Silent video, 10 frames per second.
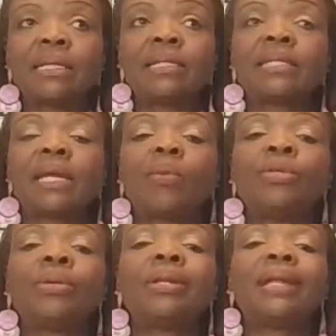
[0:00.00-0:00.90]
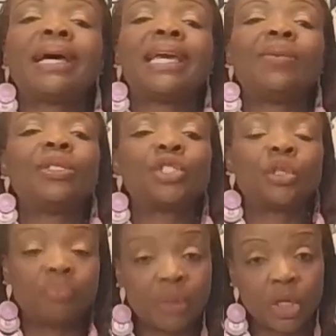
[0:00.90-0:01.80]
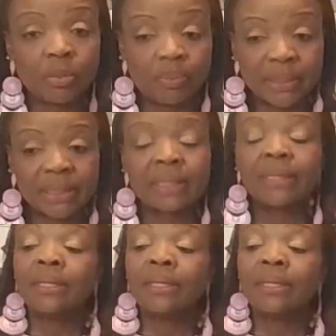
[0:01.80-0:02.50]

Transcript: is that when you align with your purpose.